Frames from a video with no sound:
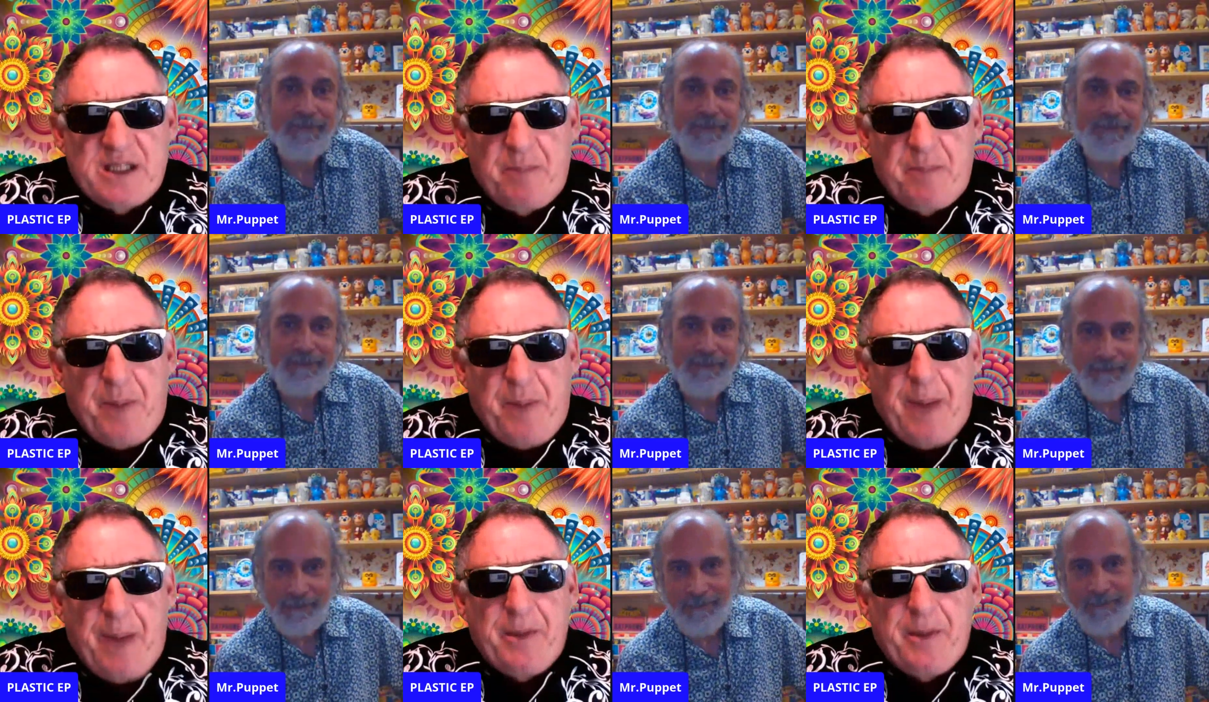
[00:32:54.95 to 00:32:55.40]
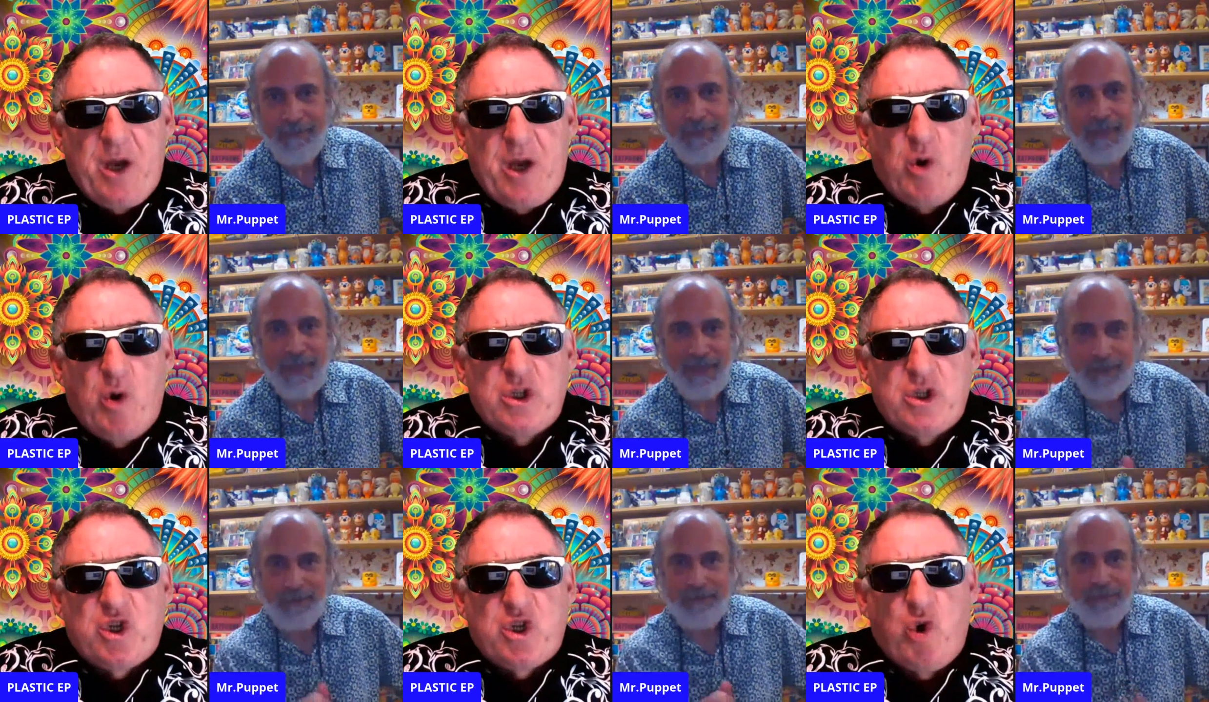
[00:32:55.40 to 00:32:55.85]
Speaker 1: Puppet. and I
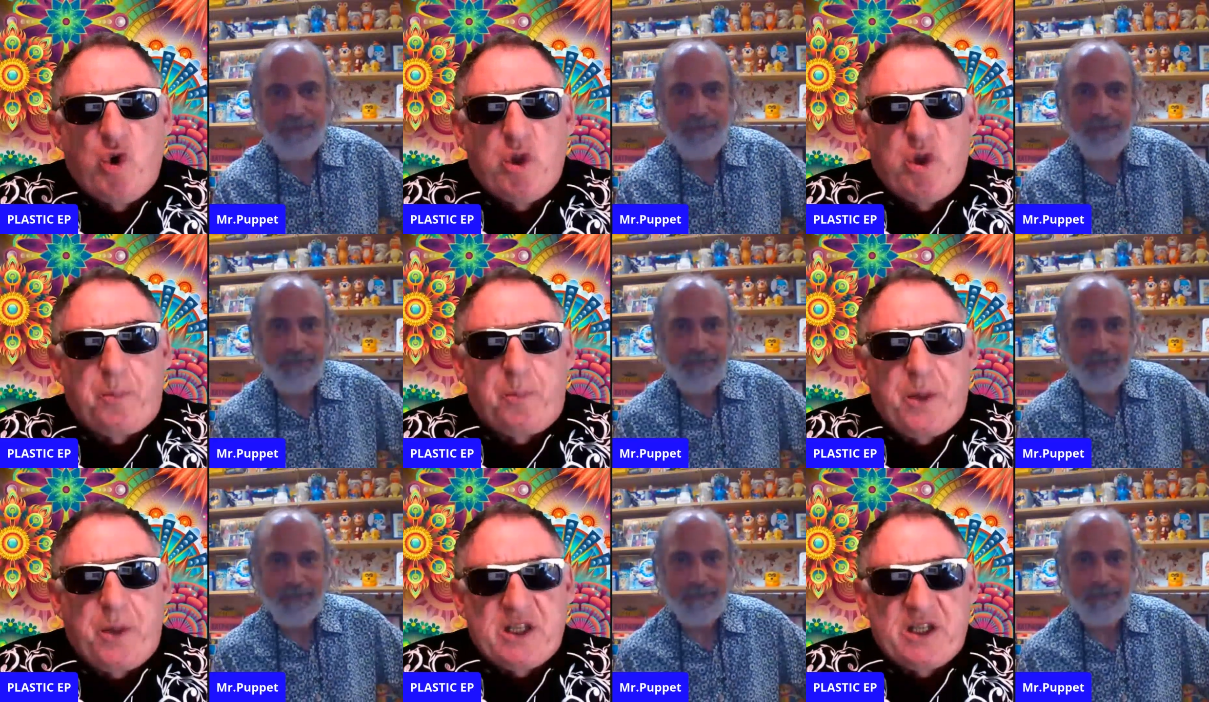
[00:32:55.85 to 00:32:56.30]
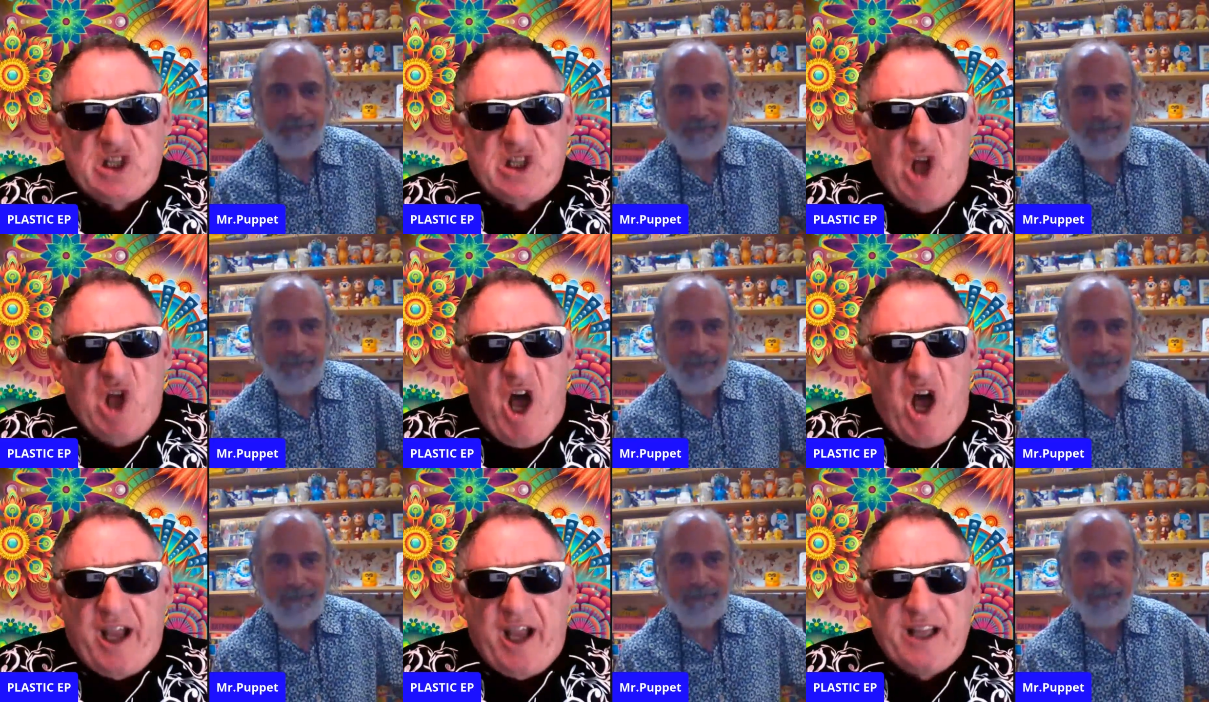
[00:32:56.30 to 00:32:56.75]
want you all to press
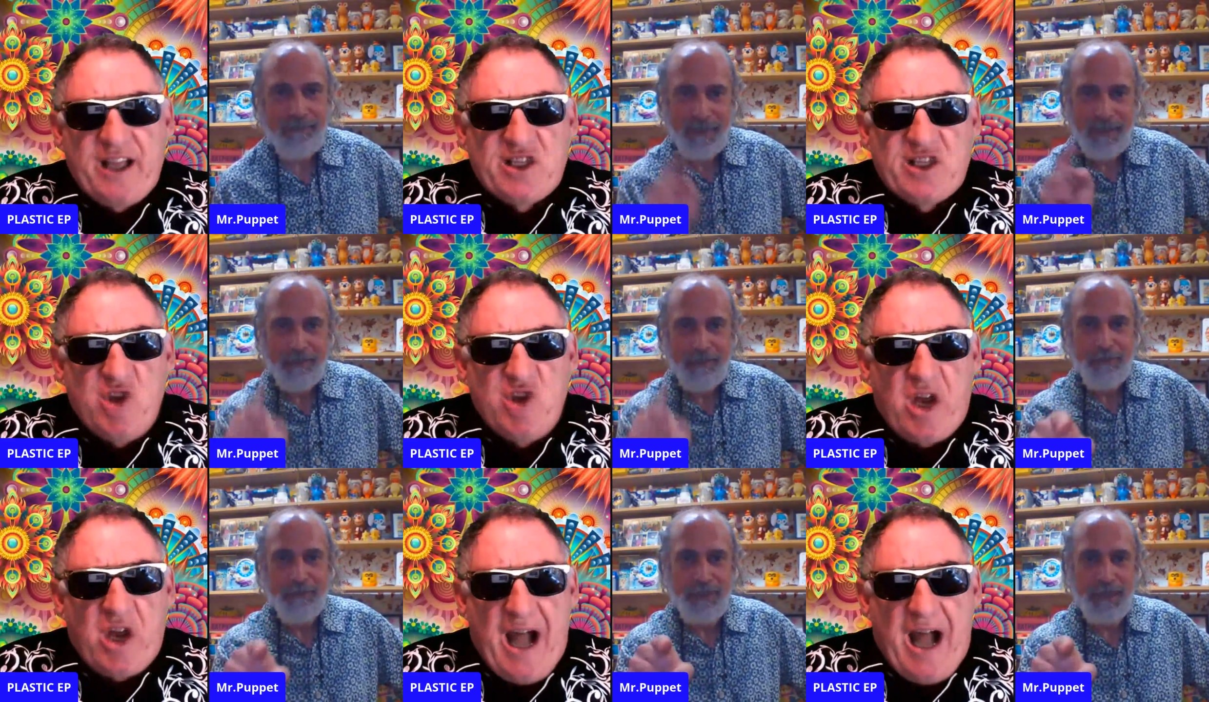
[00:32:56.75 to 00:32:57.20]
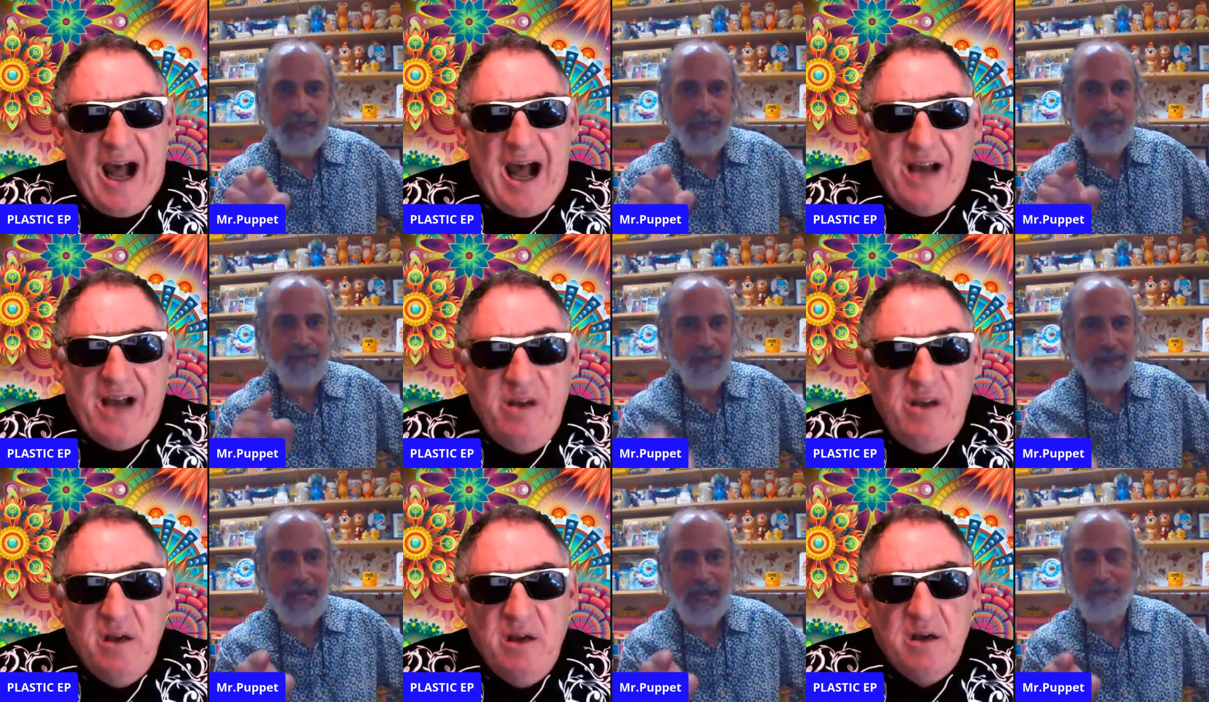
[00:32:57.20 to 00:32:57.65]
like. It's not
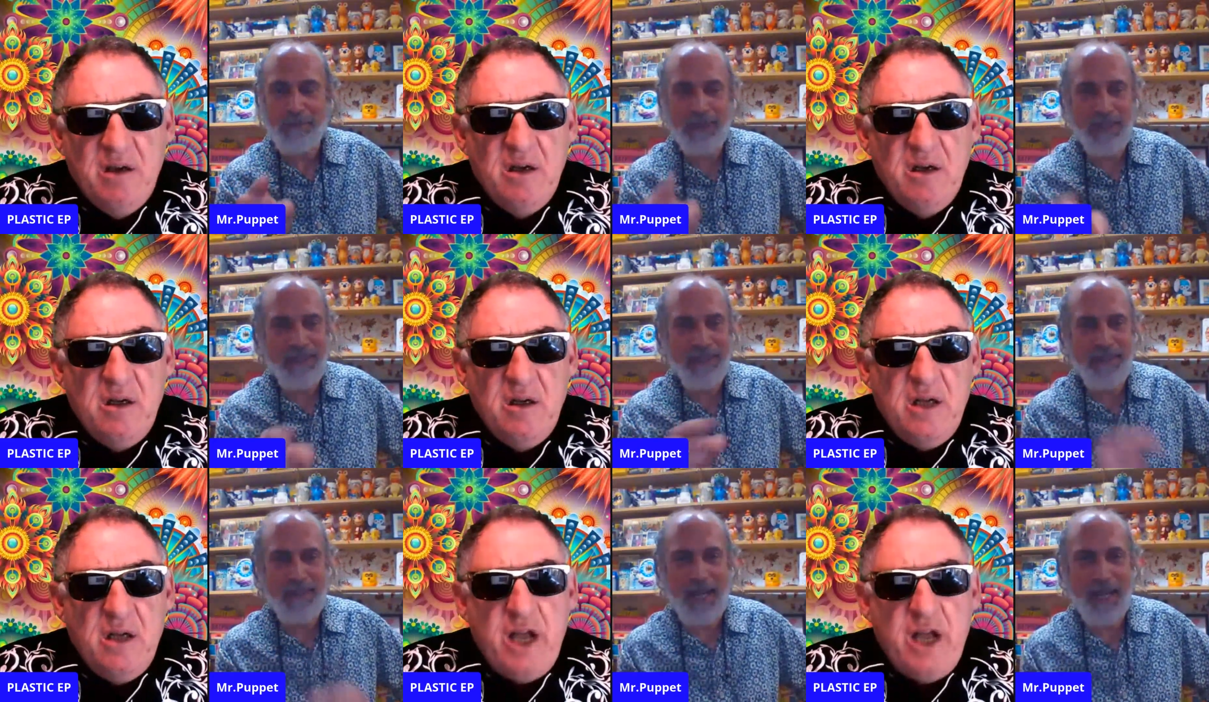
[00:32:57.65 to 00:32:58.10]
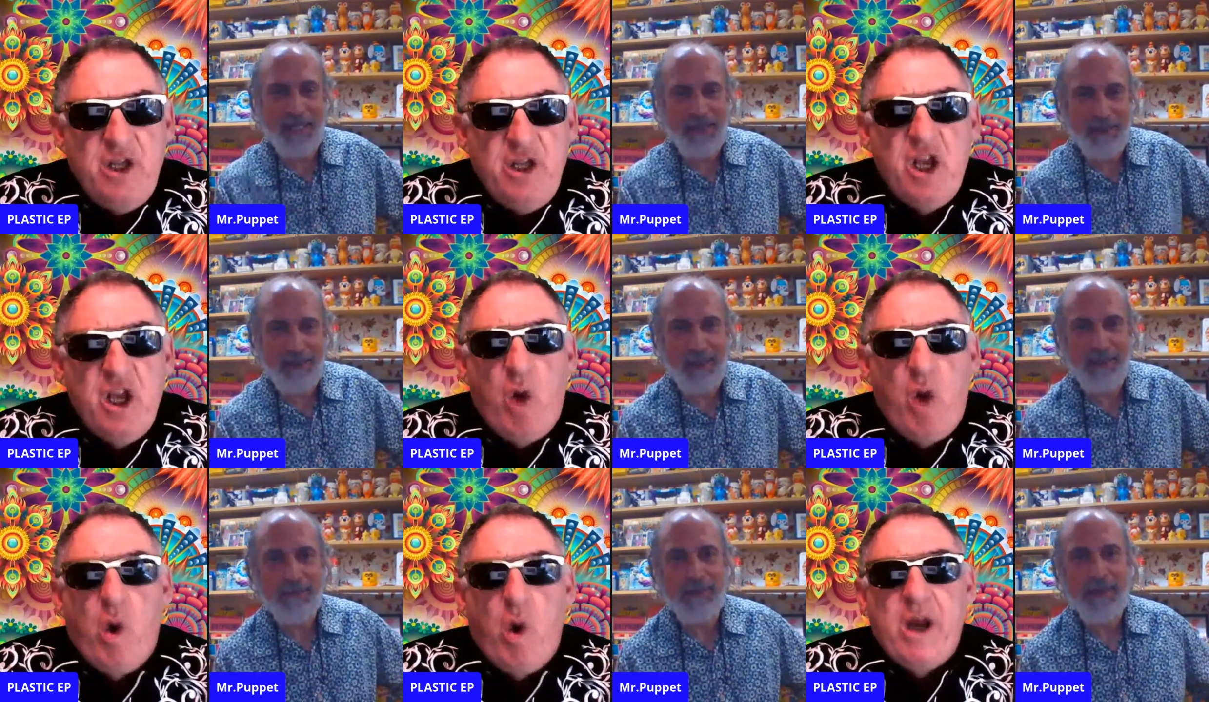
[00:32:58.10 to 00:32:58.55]
hard. Please, yeah, please you know
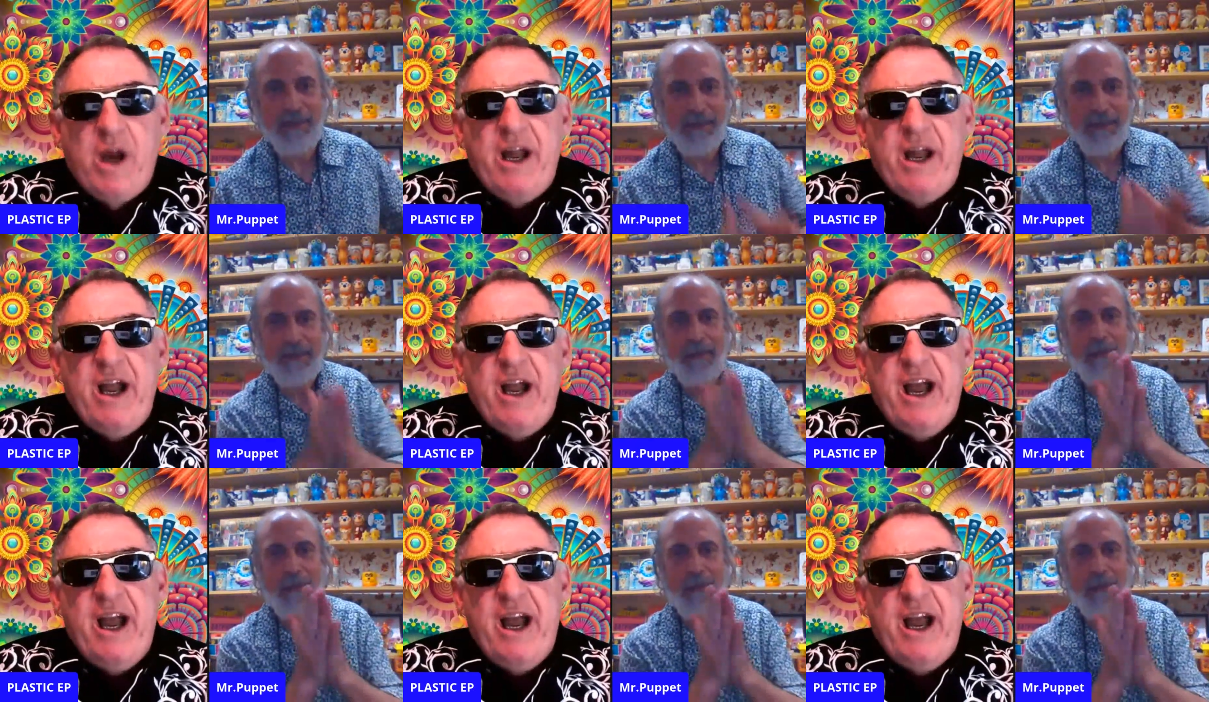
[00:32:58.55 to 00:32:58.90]
like, what? It